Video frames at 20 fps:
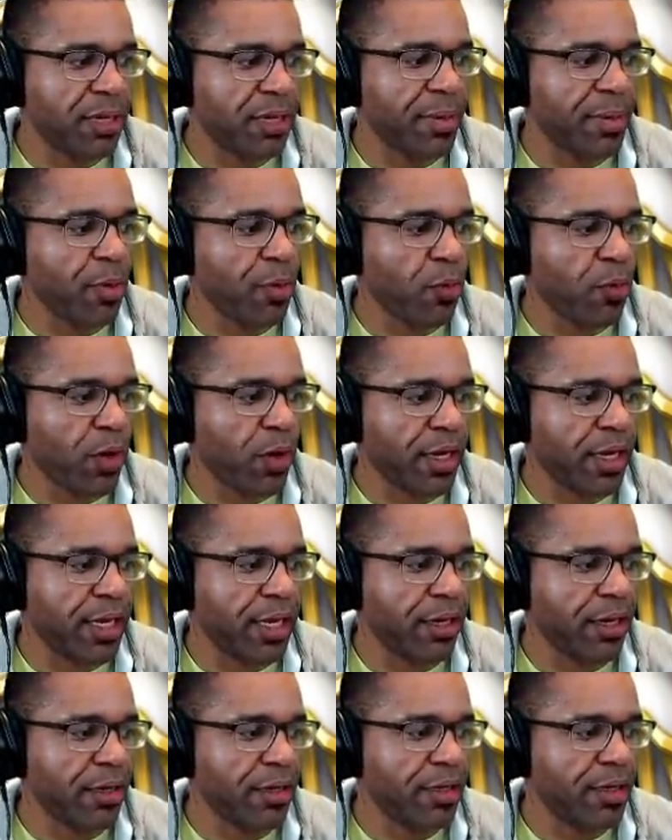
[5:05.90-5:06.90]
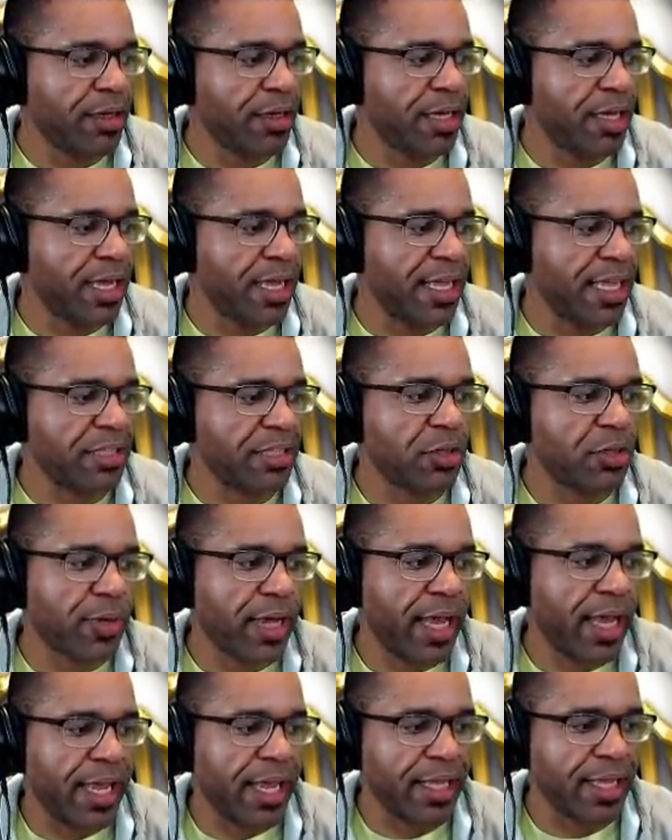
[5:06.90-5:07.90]
do a little bit more work here. That's
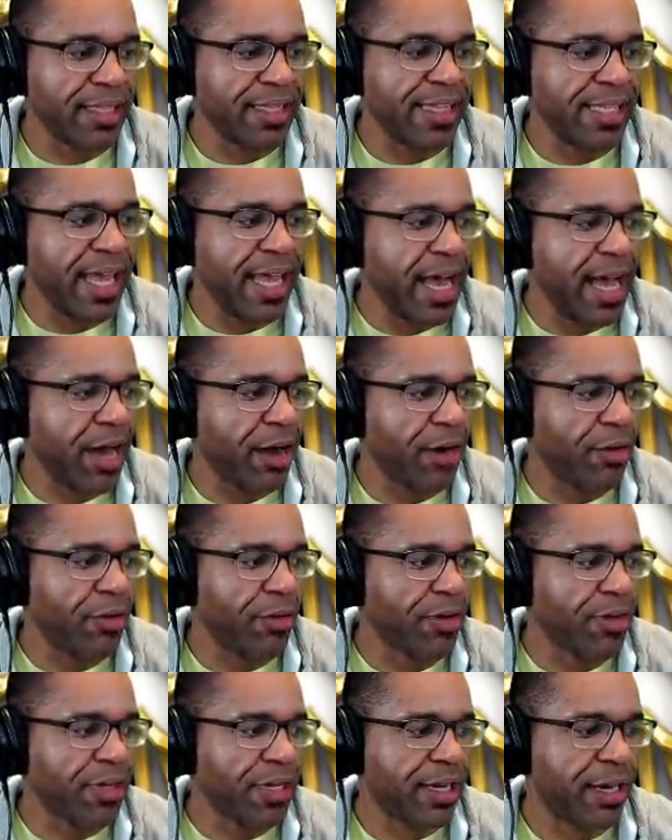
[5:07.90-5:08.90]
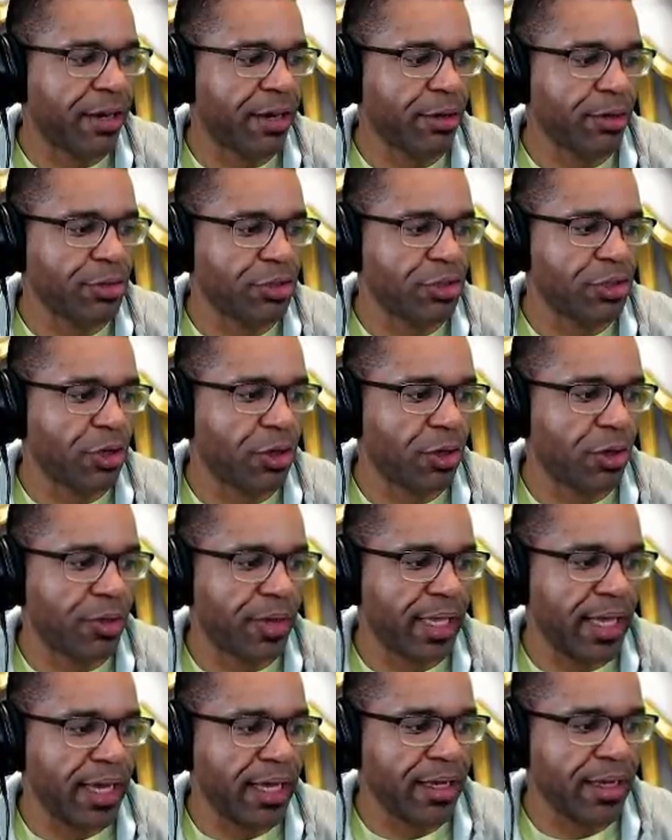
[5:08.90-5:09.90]
okay. Now, Garo's
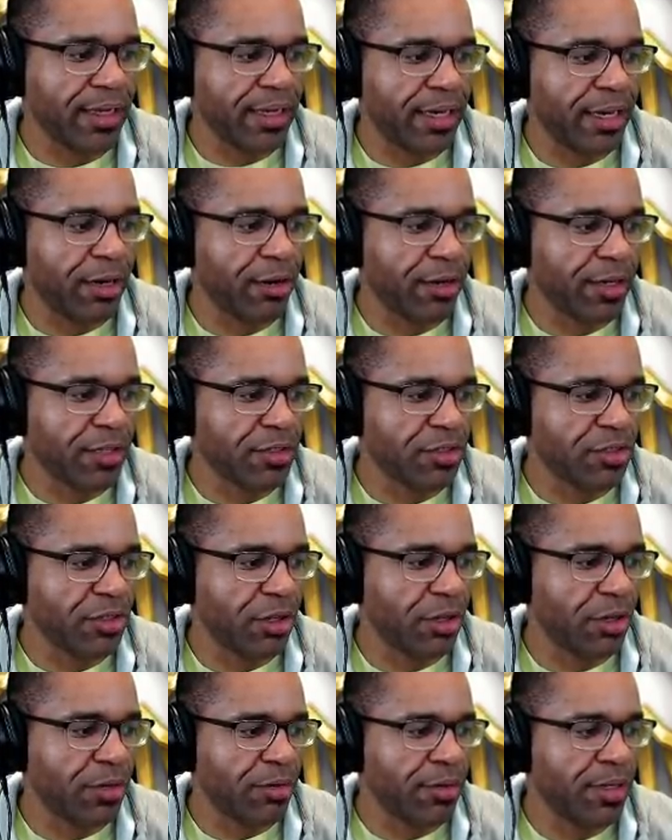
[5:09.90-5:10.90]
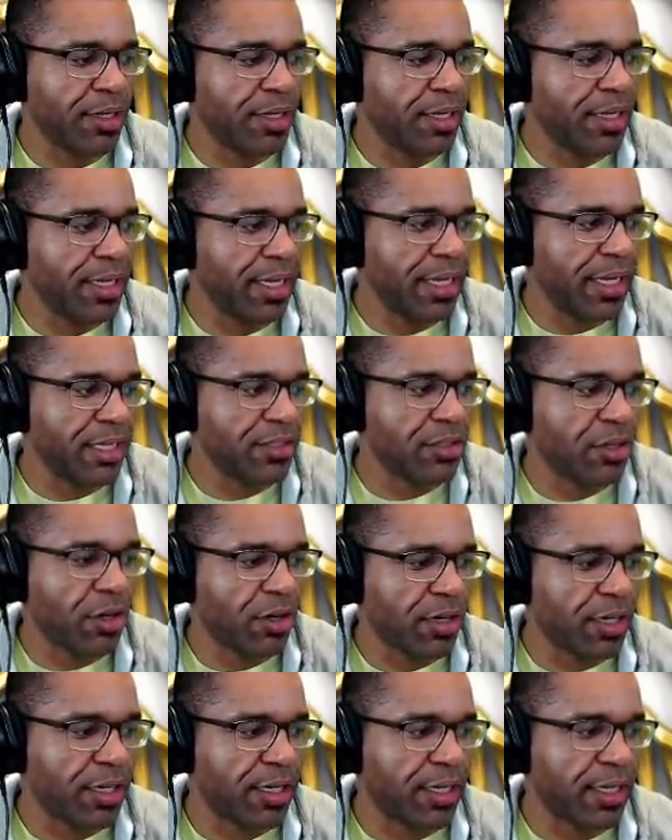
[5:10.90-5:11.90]
solo, yeah? Garo can solo. It's
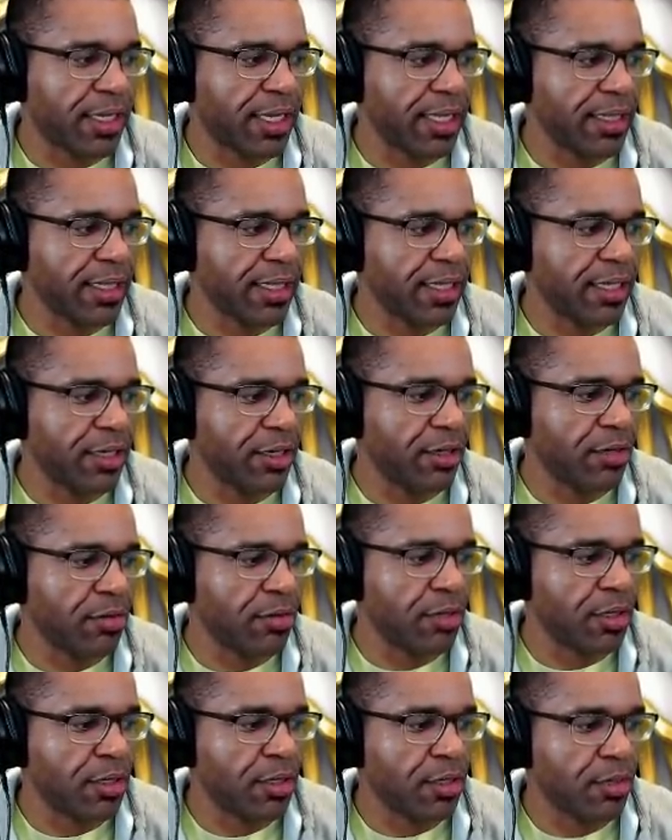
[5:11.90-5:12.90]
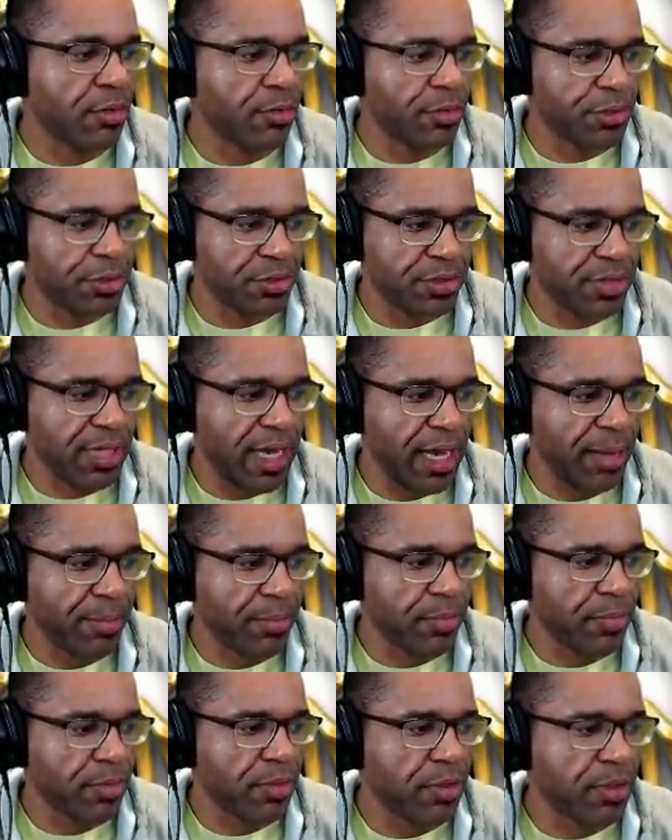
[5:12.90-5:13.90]
all good. Get the kill. Would you
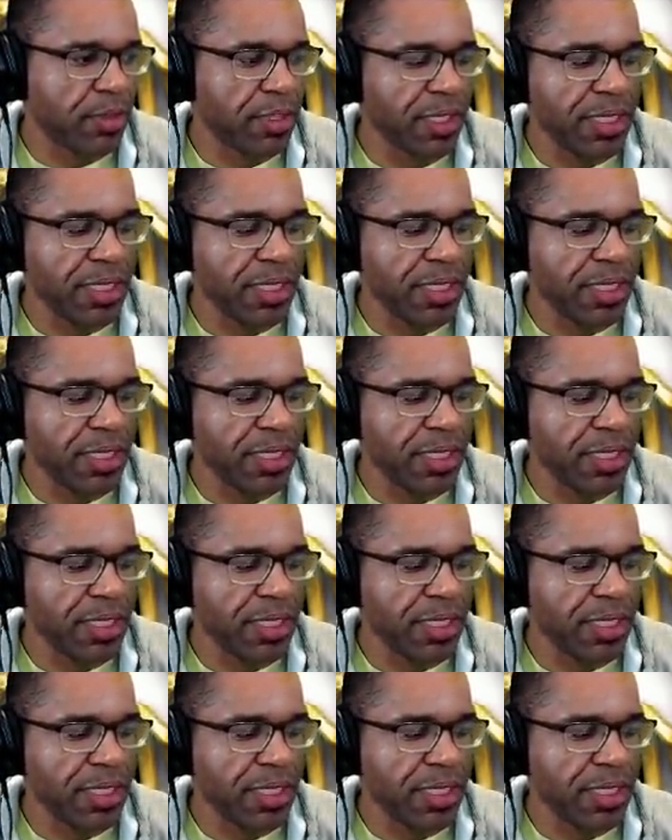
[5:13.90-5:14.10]
stop?